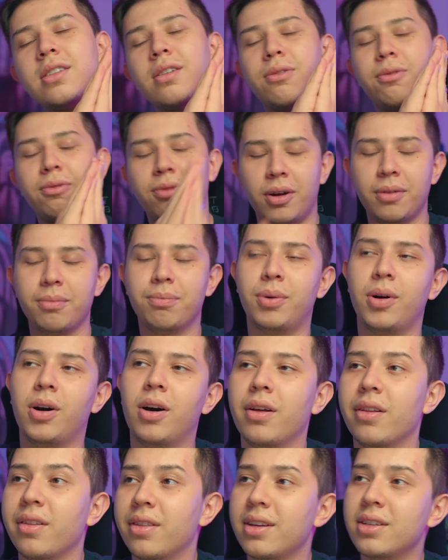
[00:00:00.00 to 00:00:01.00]
the fun
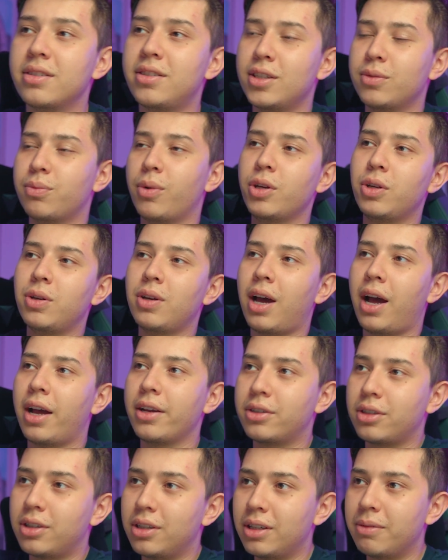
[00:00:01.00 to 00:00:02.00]
part. This is where you
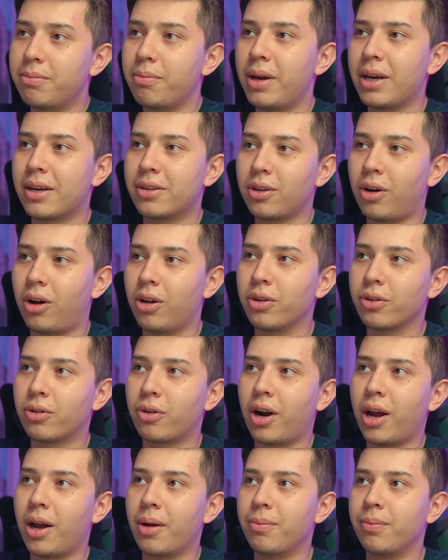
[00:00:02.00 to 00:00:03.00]
actually make the
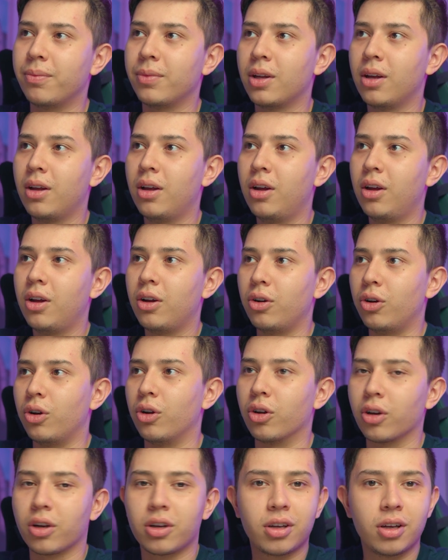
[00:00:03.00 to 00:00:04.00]
hologram
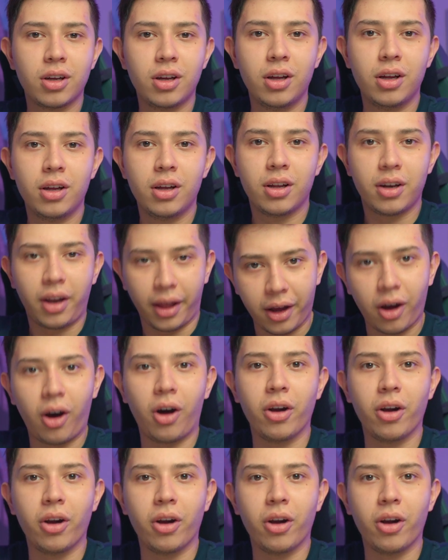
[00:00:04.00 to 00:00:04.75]
look like a